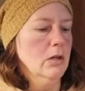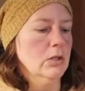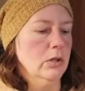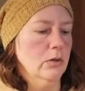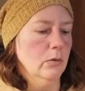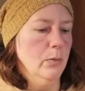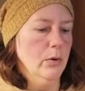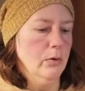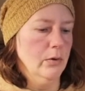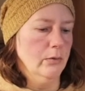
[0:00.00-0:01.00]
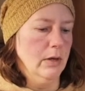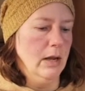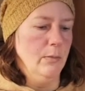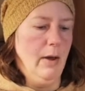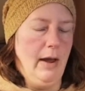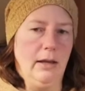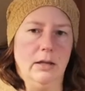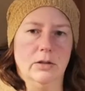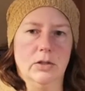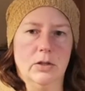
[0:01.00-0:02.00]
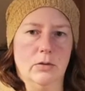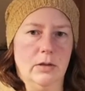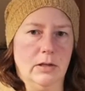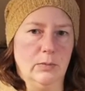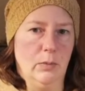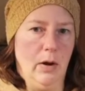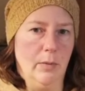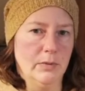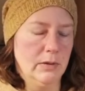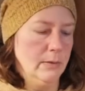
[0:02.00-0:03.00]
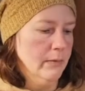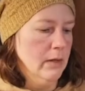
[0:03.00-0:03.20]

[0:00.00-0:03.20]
to pull the reading back into these prompts.